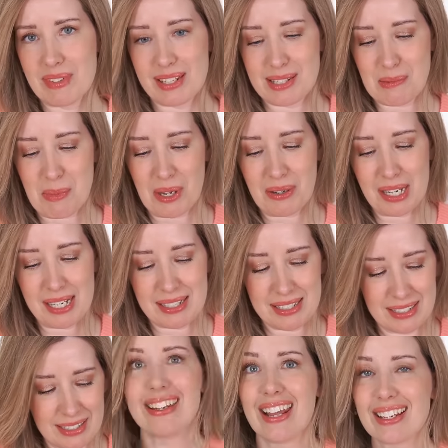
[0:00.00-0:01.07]
that's about it.
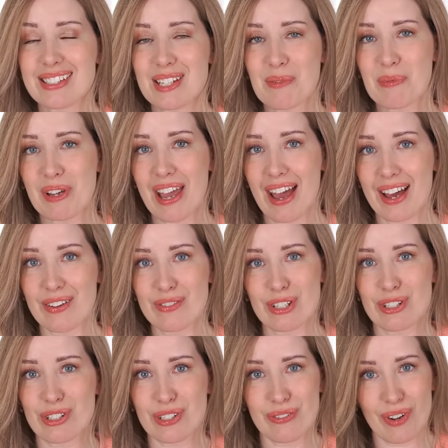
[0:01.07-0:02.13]
Next up, we have
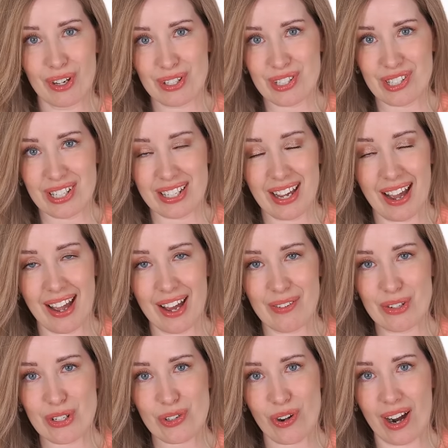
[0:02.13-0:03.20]
Givenchy. I
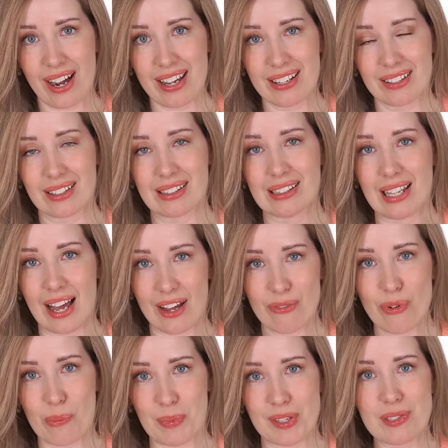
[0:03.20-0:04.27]
haven't tried a lot
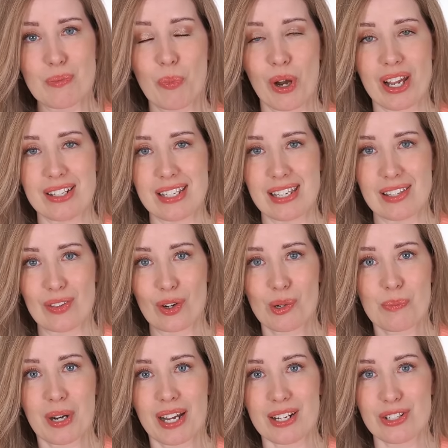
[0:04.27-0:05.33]
from this brand
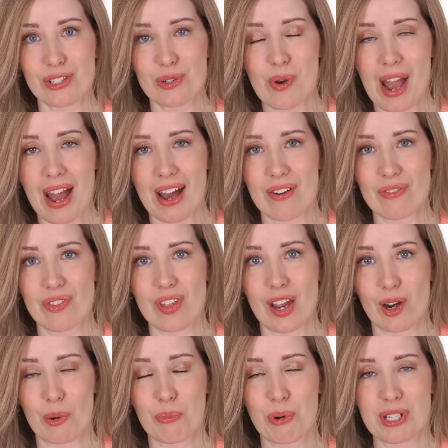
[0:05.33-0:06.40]
either, but I do have
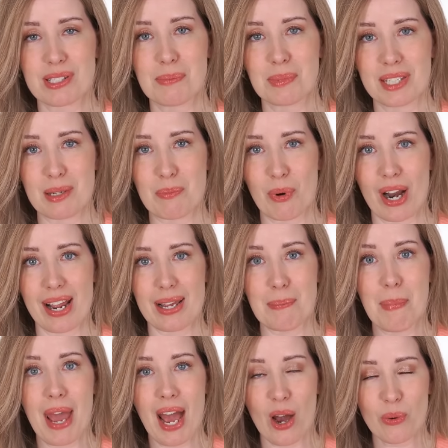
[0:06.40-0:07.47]
their Prism Libre
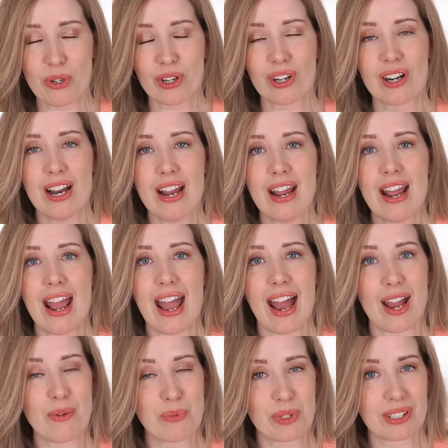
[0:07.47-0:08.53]
powder.
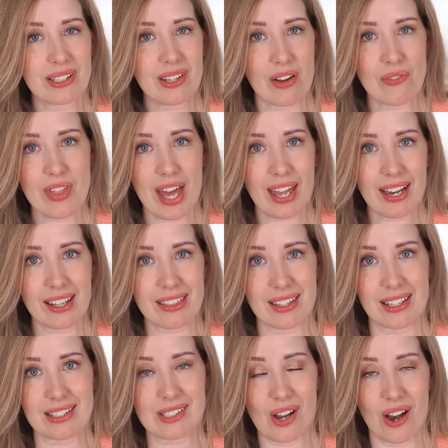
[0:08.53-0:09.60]
I really love that. I
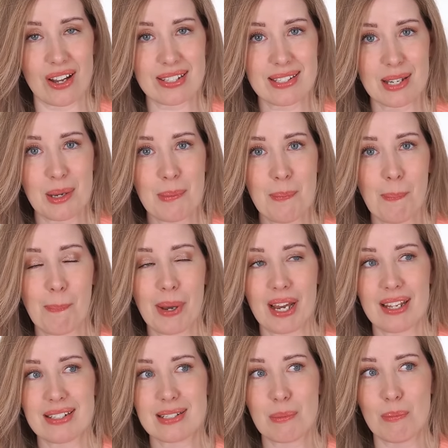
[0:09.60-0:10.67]
think it's awesome,
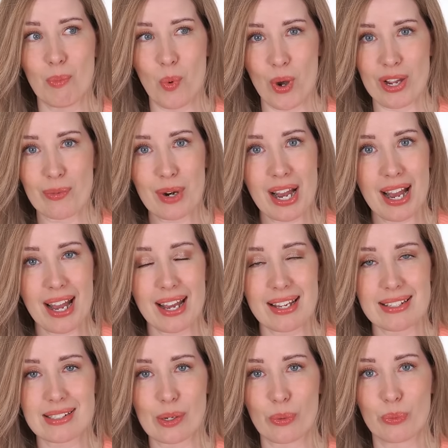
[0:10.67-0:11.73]
but Moira
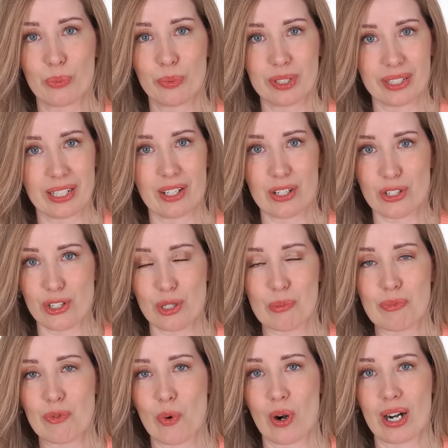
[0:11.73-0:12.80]
has a really good
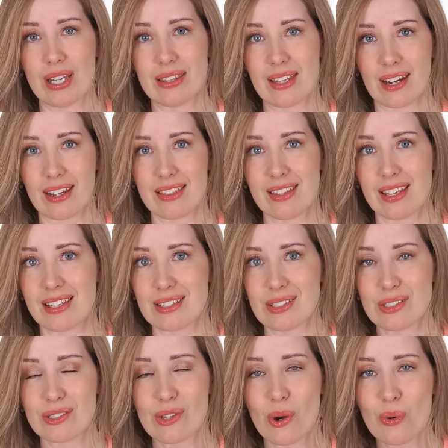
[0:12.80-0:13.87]
dupe for it that I think is
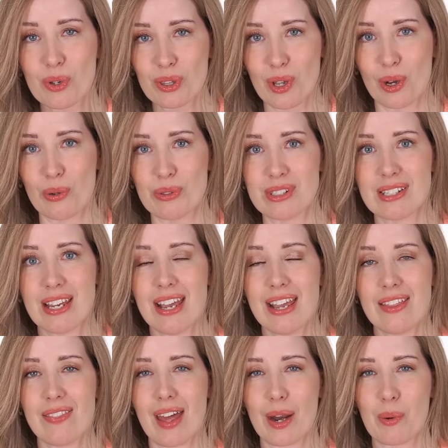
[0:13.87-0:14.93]
so close
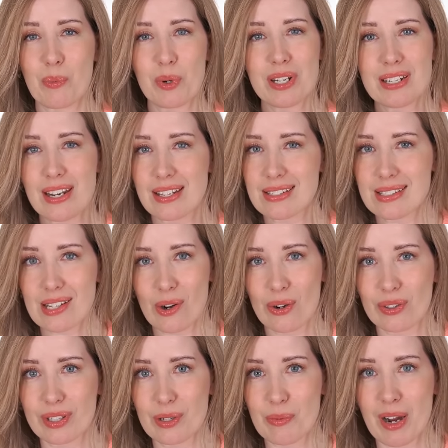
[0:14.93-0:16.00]
that I wouldn't
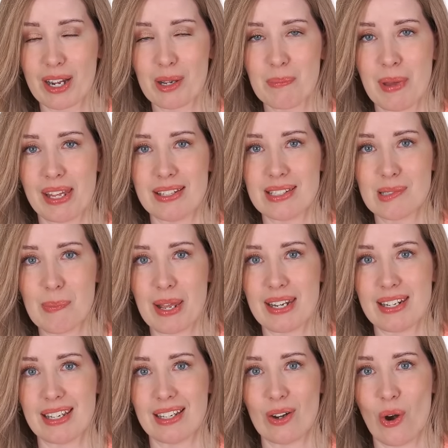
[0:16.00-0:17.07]
necessarily recommend
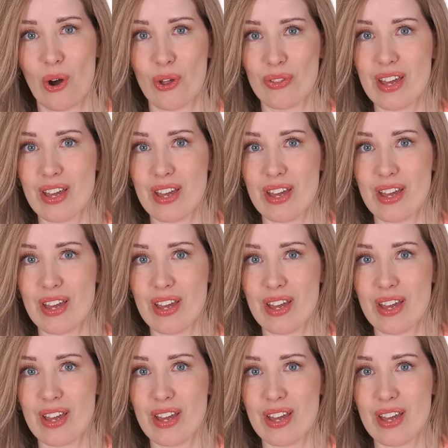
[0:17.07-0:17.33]
spending all